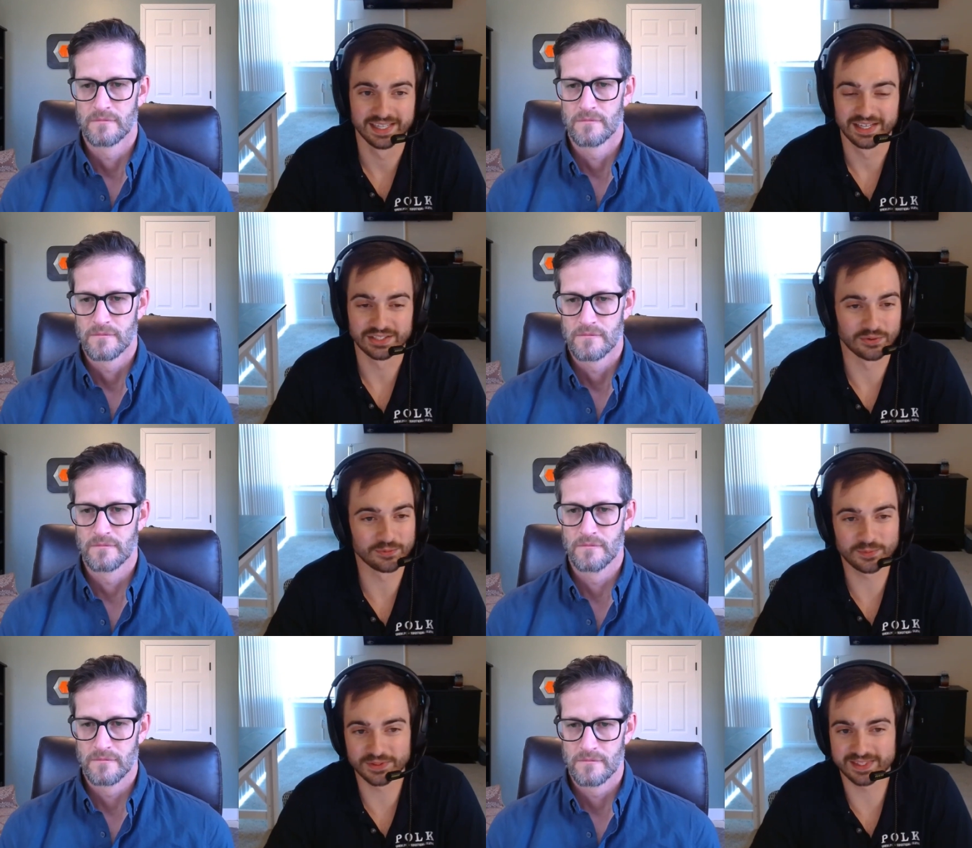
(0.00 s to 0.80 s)
Speaker 1: don't
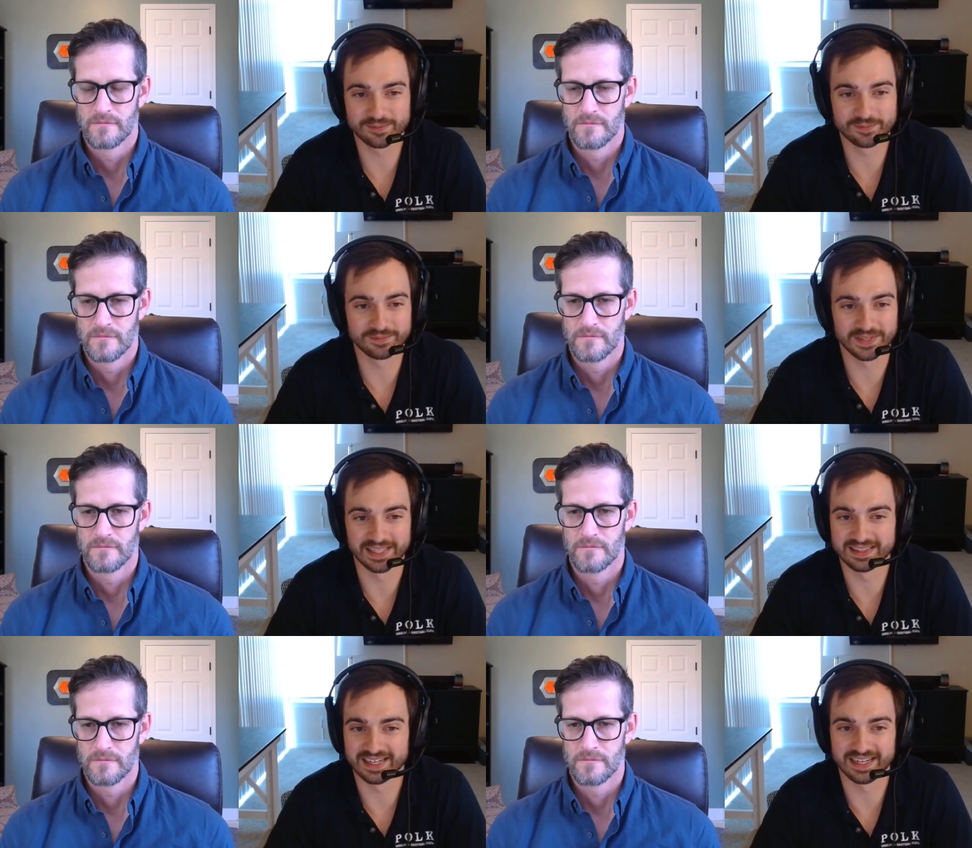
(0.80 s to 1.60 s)
put them
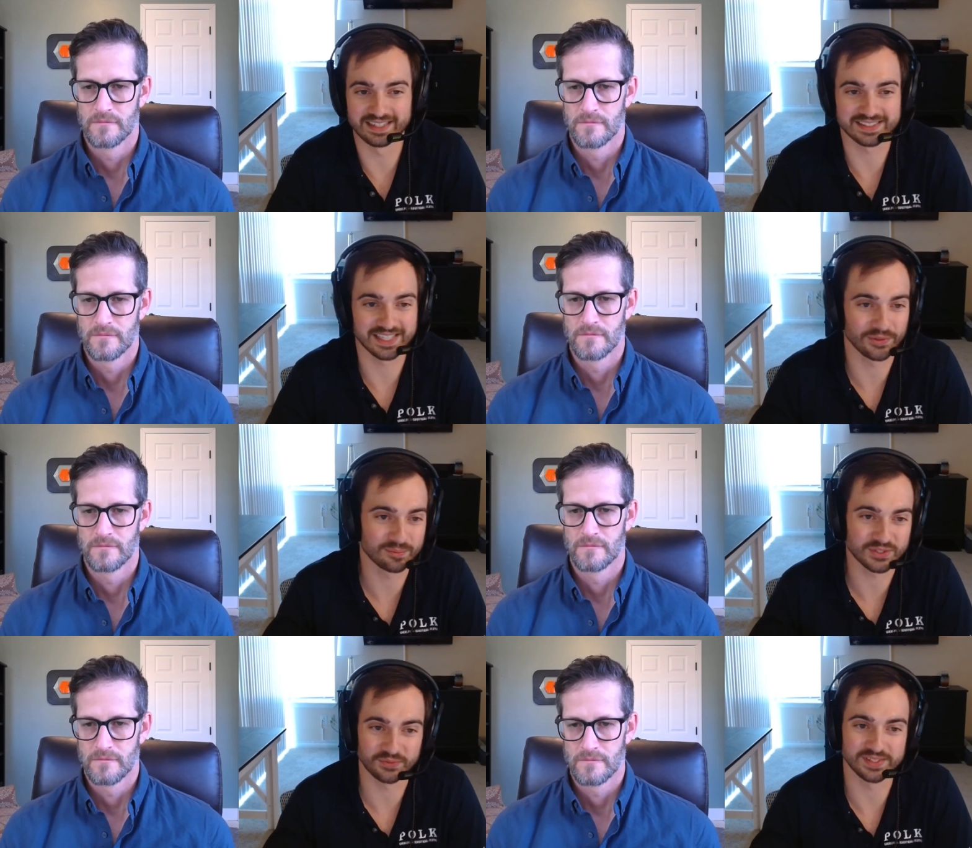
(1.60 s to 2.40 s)
in there and tell them
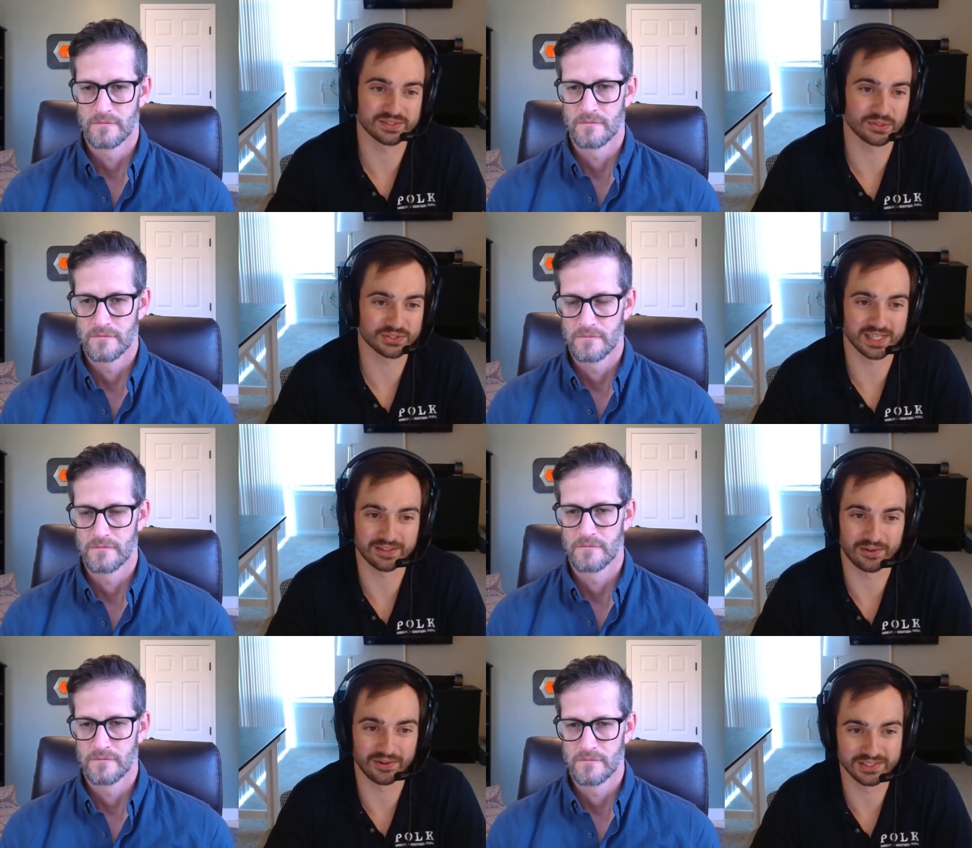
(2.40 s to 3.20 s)
to research
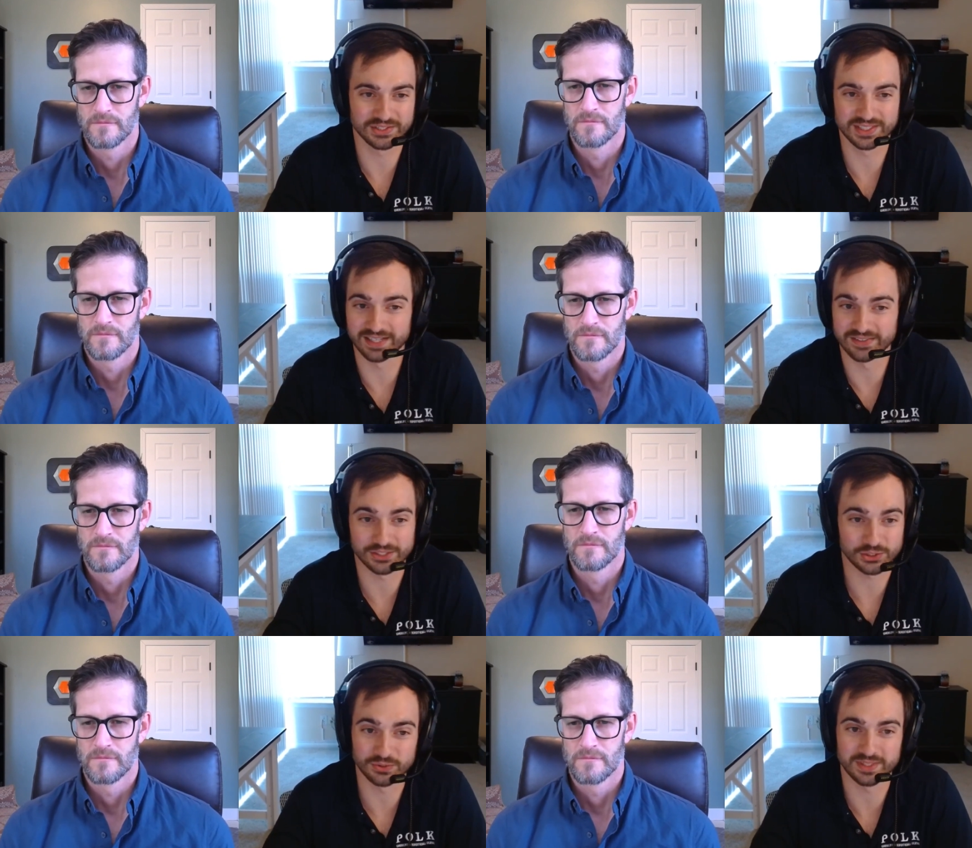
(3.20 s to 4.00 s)
technology and then
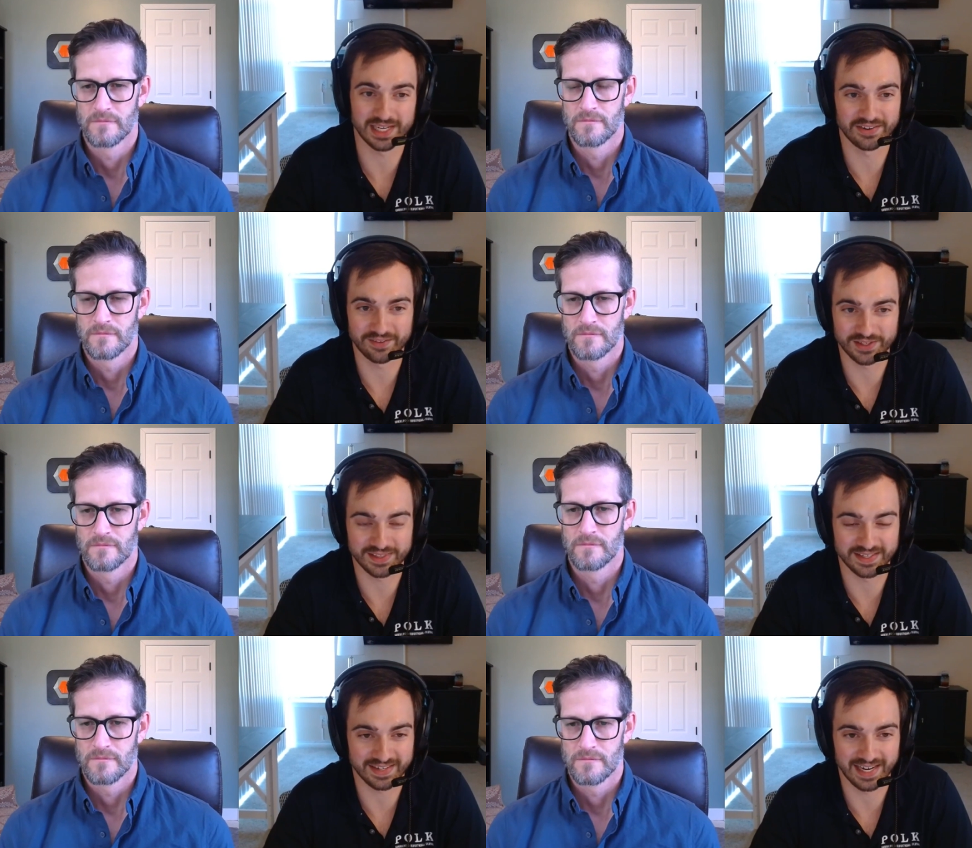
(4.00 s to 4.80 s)
shoot down
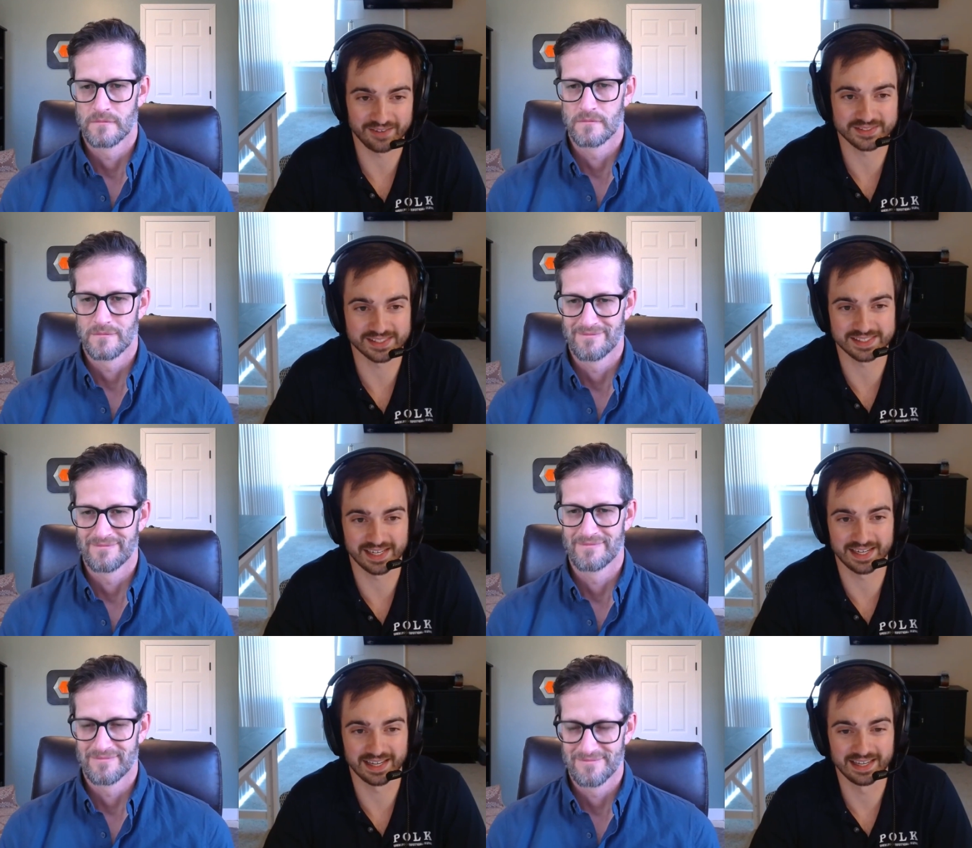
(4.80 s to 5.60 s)
everything they have to
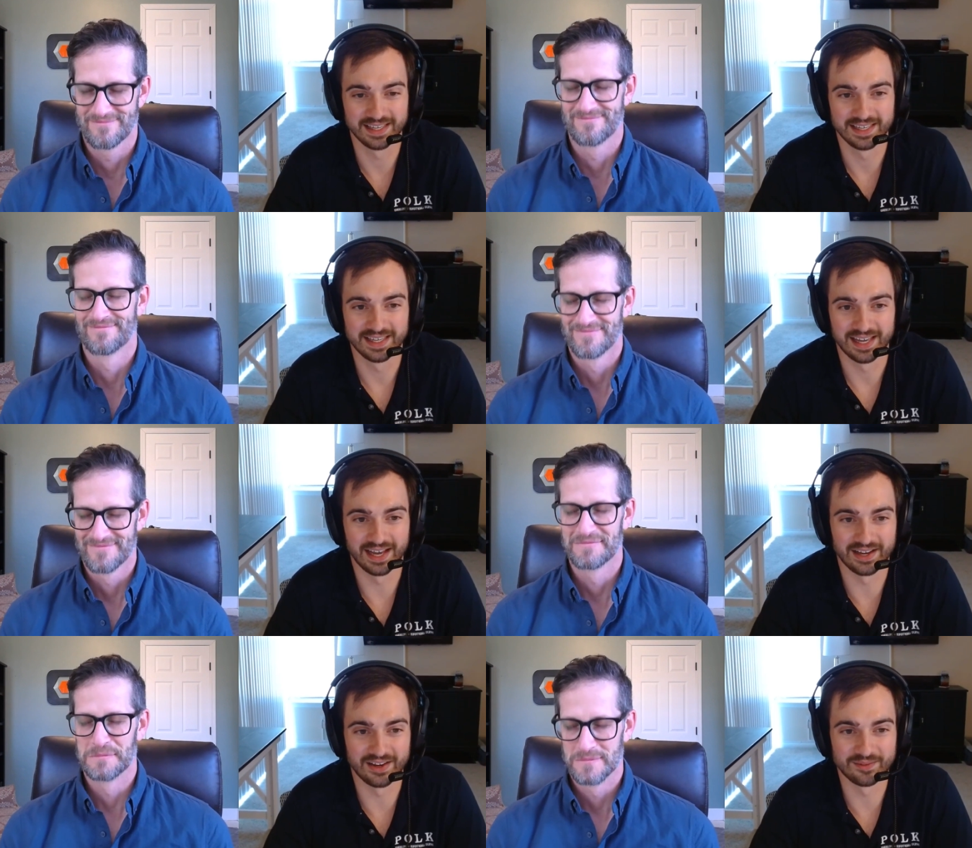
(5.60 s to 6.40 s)
say.
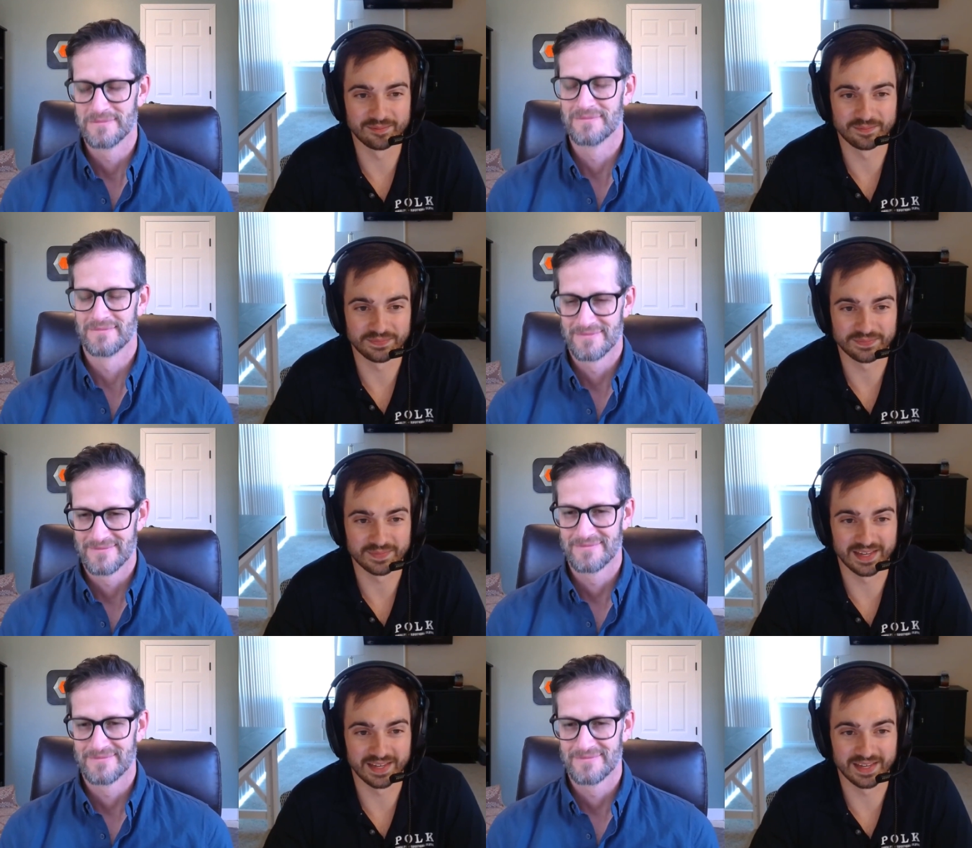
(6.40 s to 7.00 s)
Um,